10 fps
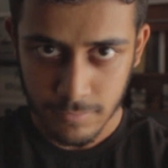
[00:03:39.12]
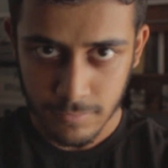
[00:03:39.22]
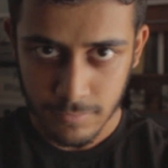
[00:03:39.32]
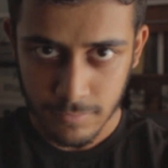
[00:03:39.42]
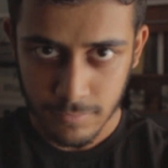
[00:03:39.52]

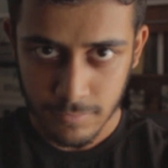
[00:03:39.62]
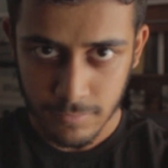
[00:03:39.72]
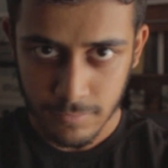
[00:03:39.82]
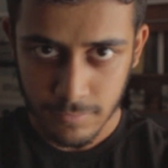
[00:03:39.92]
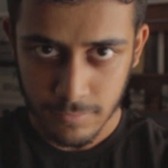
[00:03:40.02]

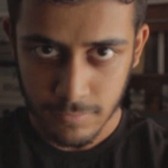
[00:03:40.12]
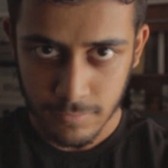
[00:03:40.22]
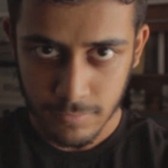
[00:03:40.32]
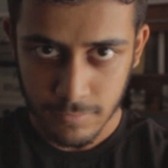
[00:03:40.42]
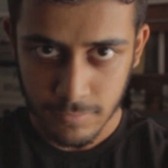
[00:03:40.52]

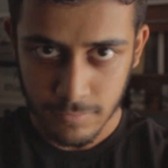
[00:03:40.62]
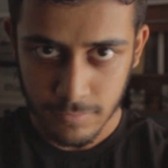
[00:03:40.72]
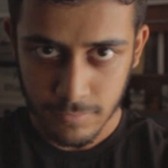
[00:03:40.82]
Nobody speaks.